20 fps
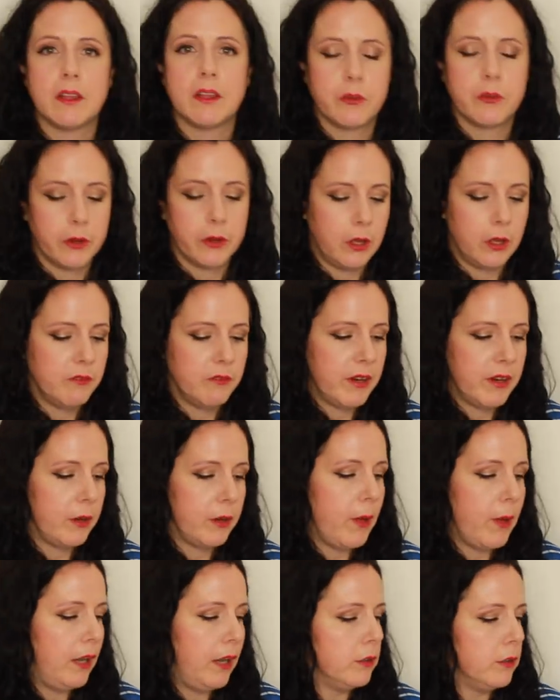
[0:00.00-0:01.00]
through it very
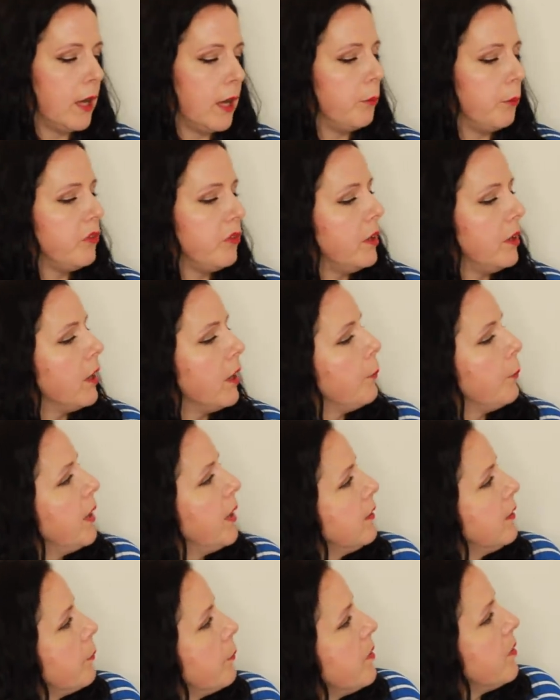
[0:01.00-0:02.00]
well on Amazon, I
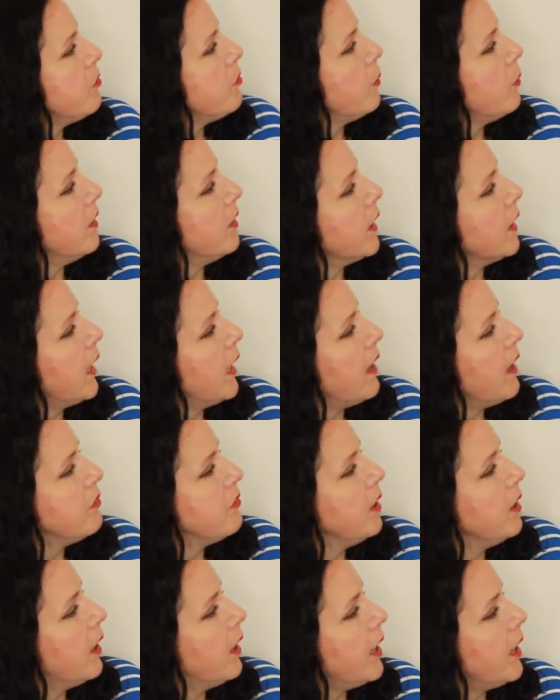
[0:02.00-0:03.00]
picked up this one, The
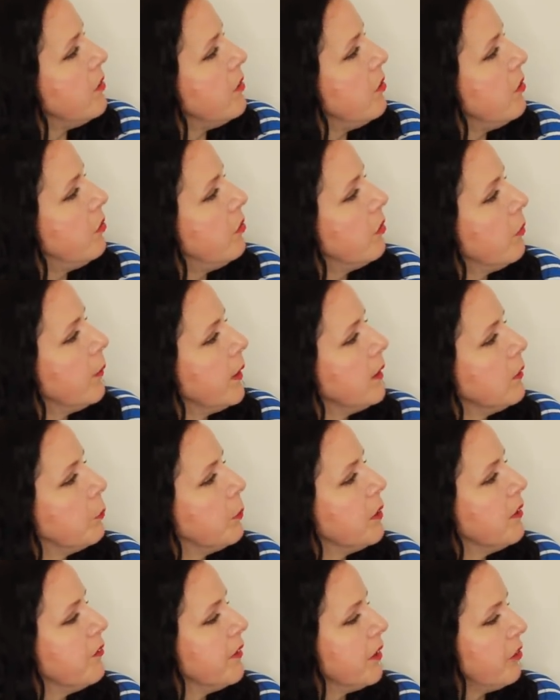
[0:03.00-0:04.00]
Classic Guide to Sewing the
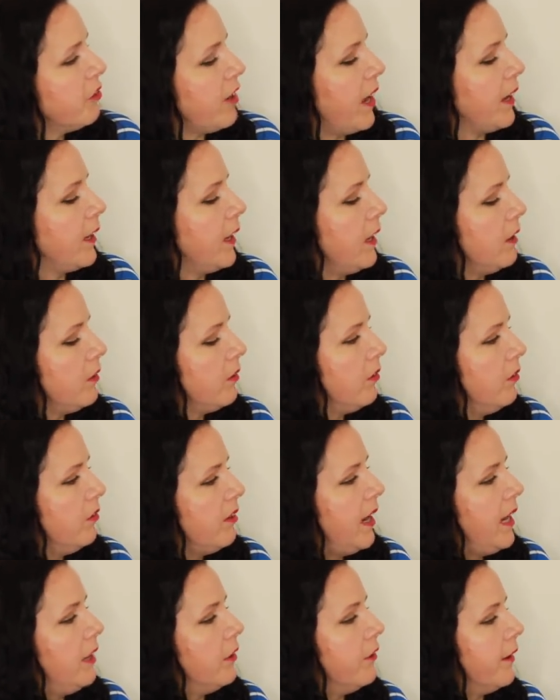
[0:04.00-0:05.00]
Perfect Jacket,
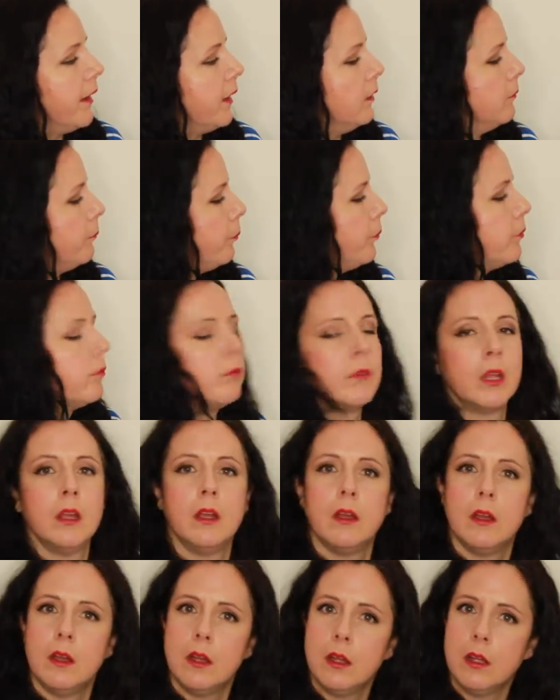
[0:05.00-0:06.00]
Tailoring.
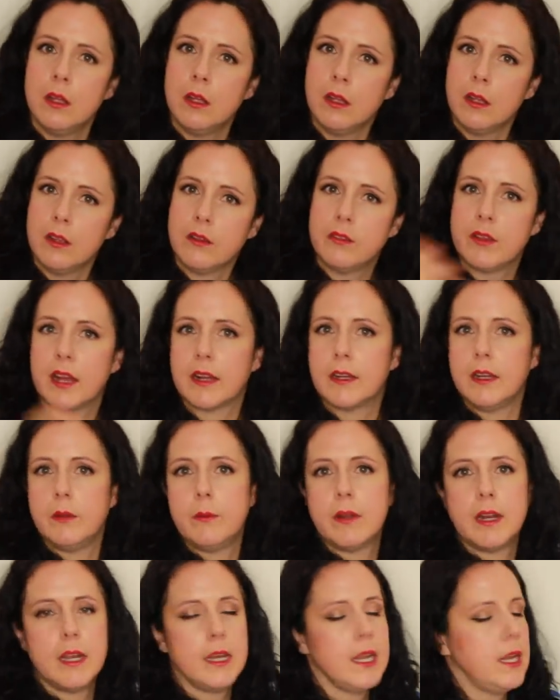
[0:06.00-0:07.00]
Exactly
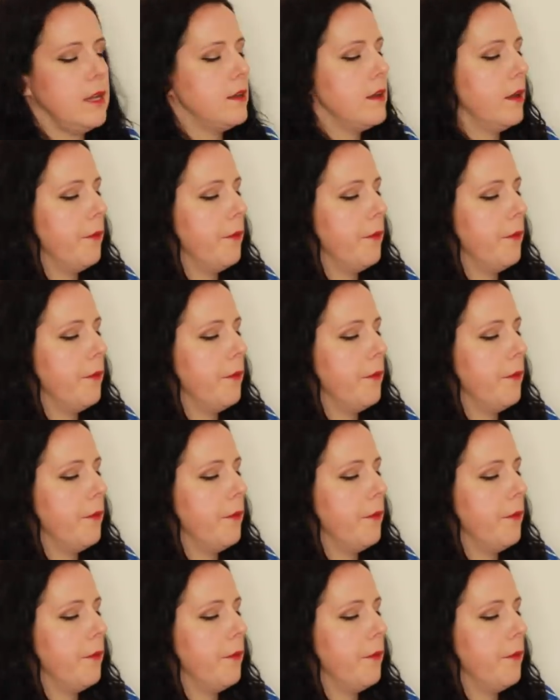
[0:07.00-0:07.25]
what I need.